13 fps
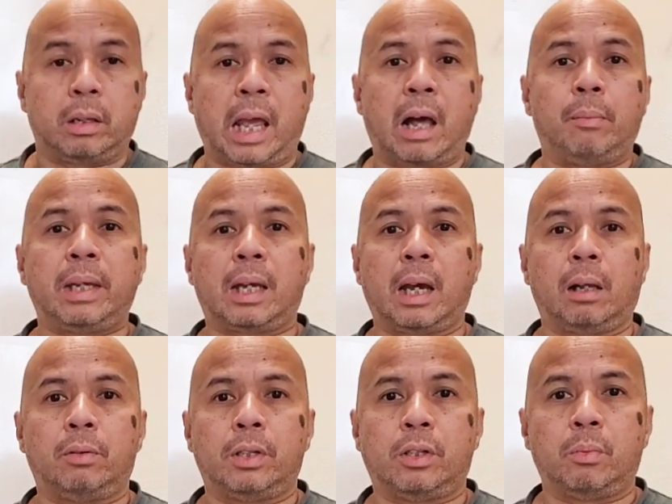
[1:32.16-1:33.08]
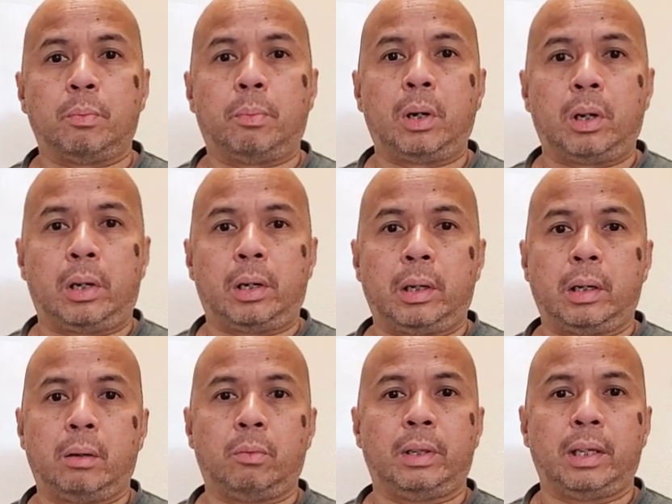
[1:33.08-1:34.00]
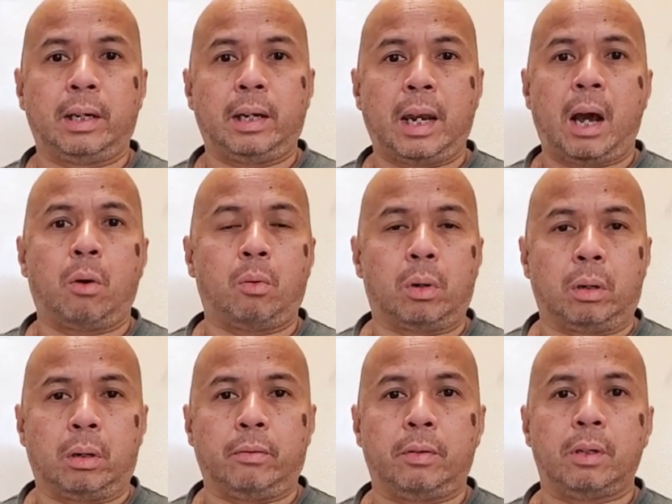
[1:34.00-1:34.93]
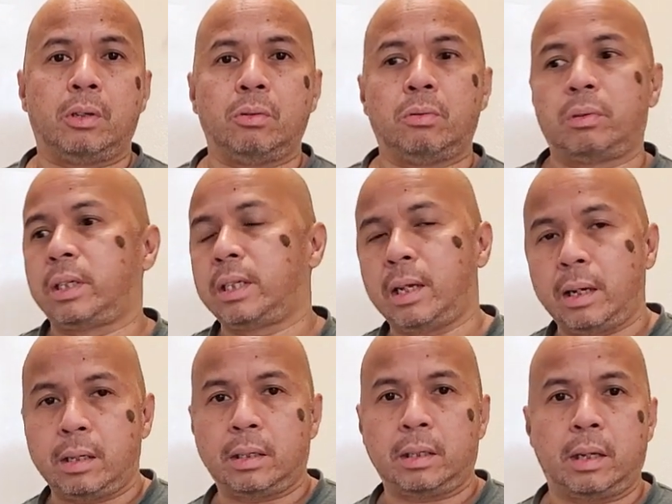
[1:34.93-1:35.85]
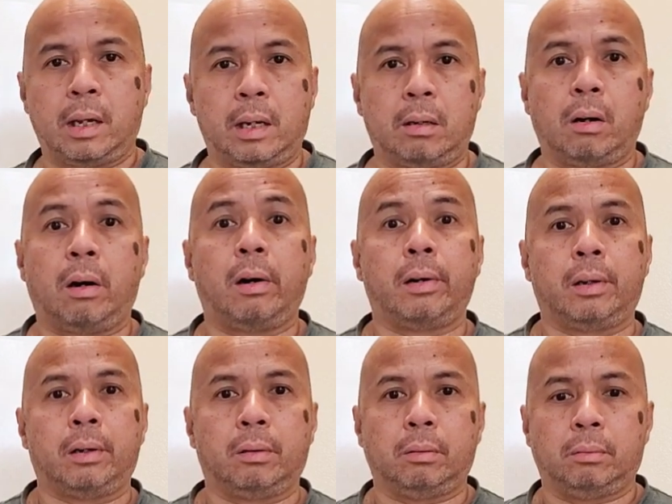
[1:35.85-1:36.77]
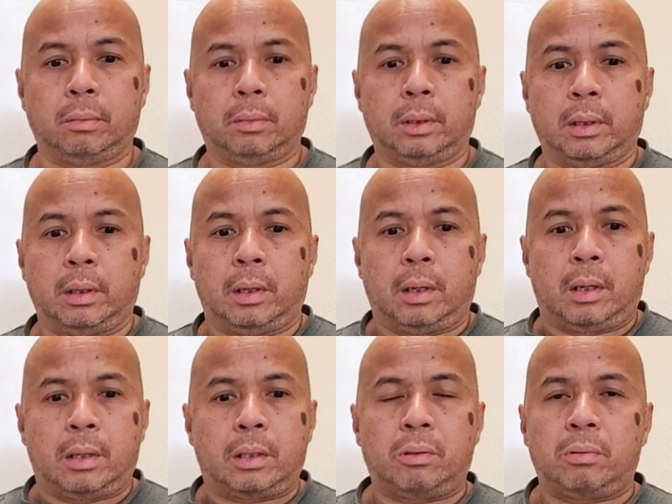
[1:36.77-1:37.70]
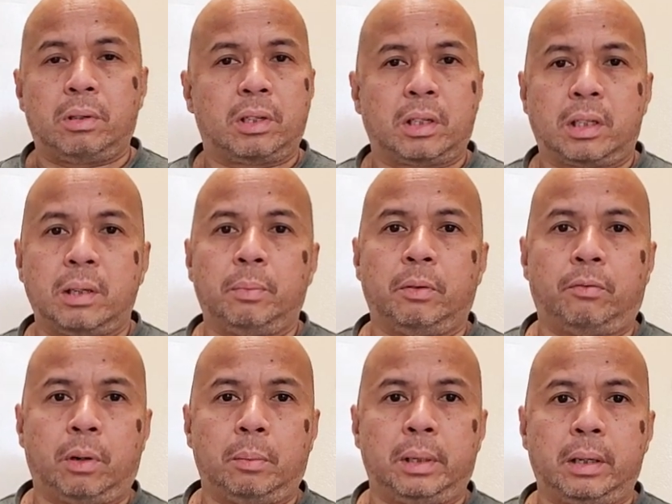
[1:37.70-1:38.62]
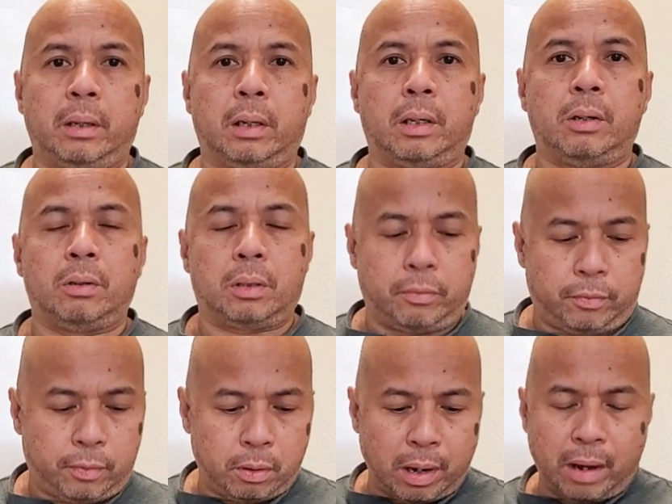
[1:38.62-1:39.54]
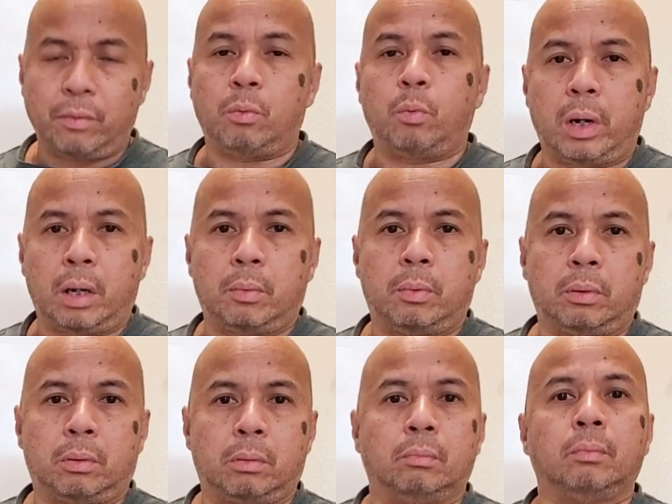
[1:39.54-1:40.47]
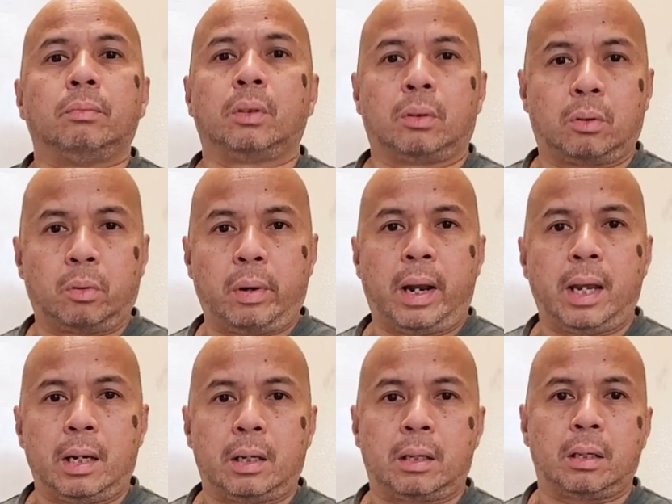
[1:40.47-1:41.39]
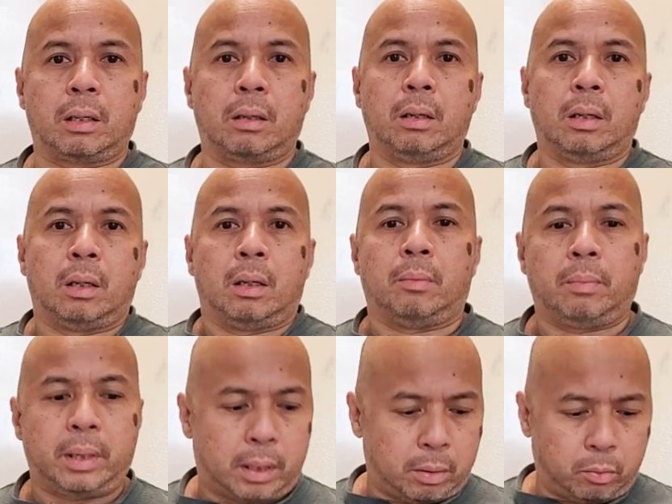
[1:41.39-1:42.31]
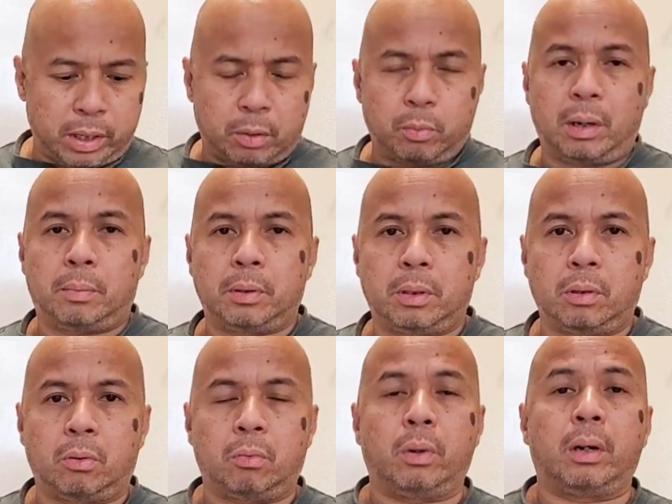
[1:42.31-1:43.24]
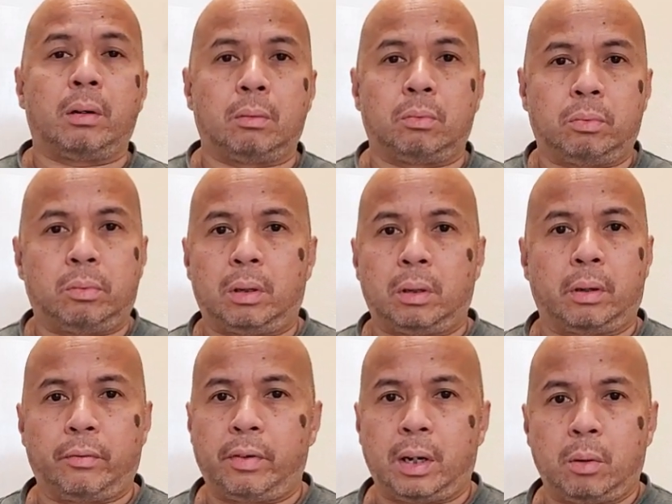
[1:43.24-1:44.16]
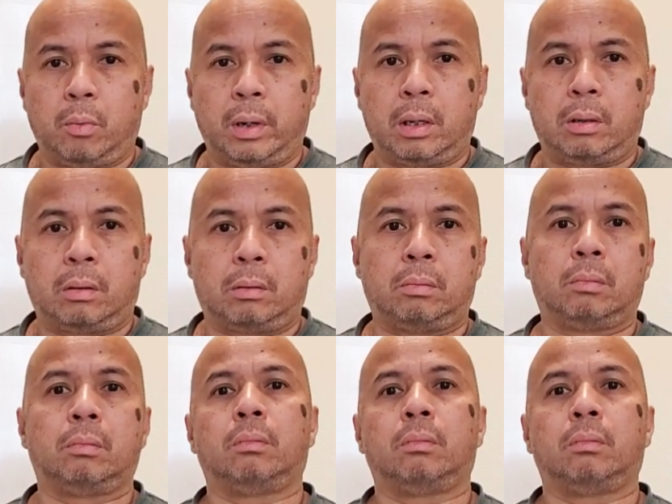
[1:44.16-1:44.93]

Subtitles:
how many calories you burn within an hour if you do steady state cardio. So there's a simple formula you could use. If you have a wearable, great. But the wrist wearables don't work very well.